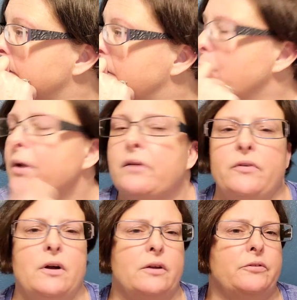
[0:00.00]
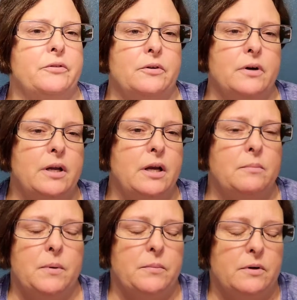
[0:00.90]
The week of August 3rd, I can't
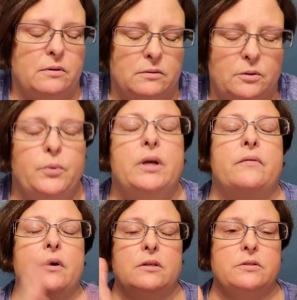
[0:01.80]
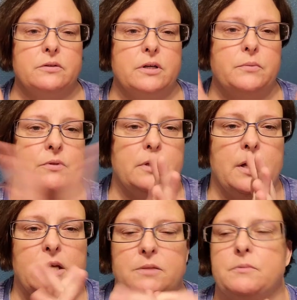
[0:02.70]
remember. The week of August 3rd, he was in the
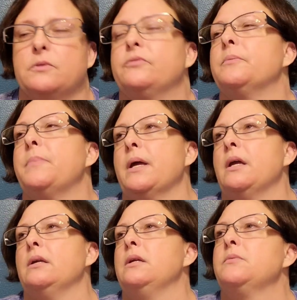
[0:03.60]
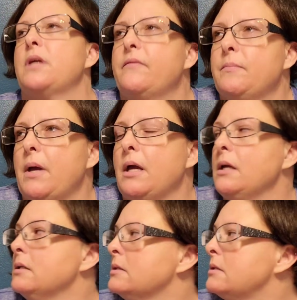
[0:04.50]
hospital for pain. He was having
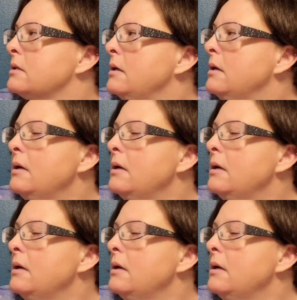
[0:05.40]
pains.